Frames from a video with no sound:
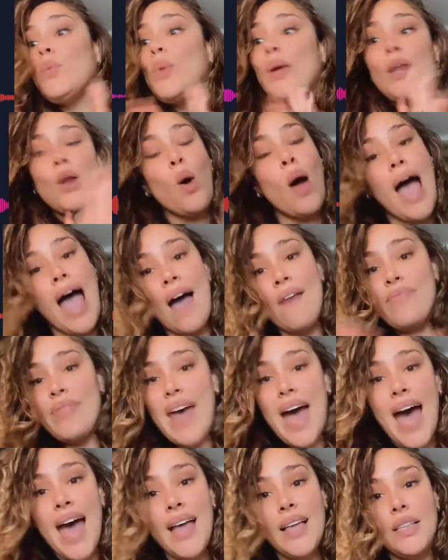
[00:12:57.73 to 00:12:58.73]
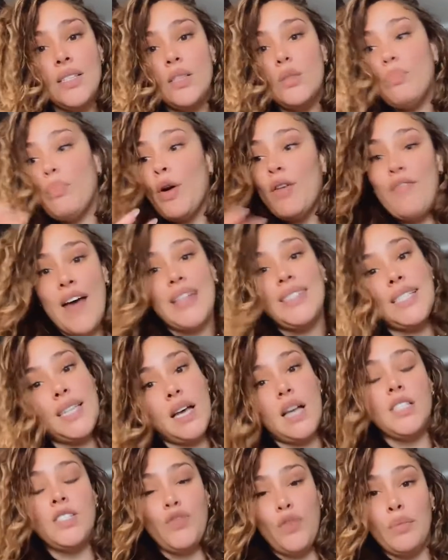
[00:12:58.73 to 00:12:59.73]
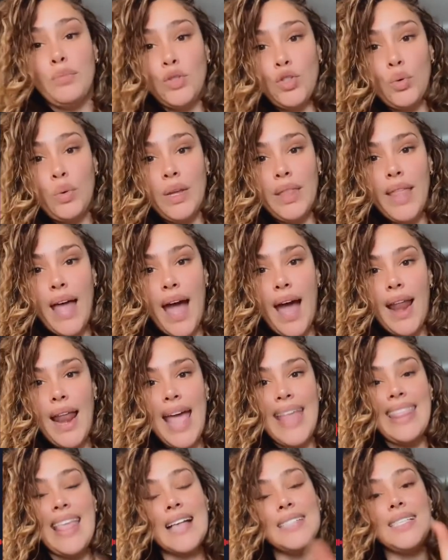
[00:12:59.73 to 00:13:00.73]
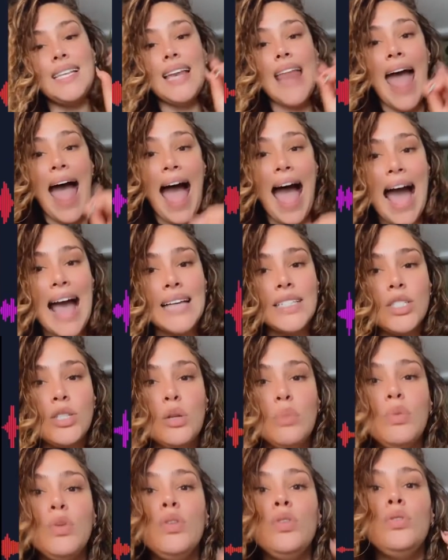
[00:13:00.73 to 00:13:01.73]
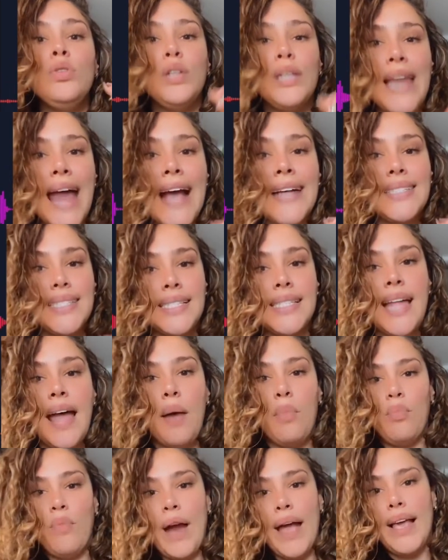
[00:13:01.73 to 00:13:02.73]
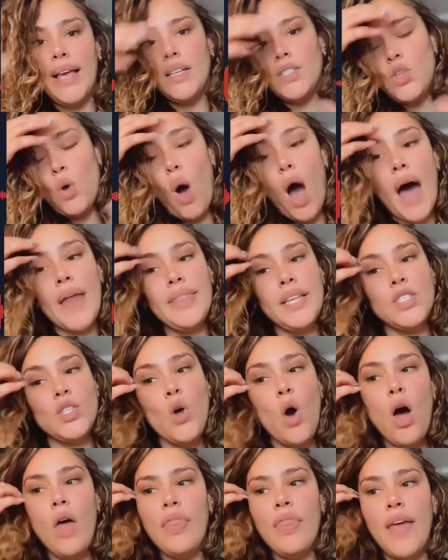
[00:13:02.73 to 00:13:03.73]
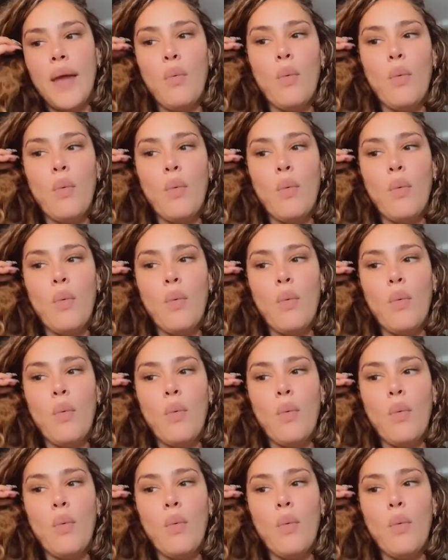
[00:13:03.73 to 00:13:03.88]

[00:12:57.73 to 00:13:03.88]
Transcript: we don't have that preventing us from doing that. And that's an actionable next step, right? So on this call,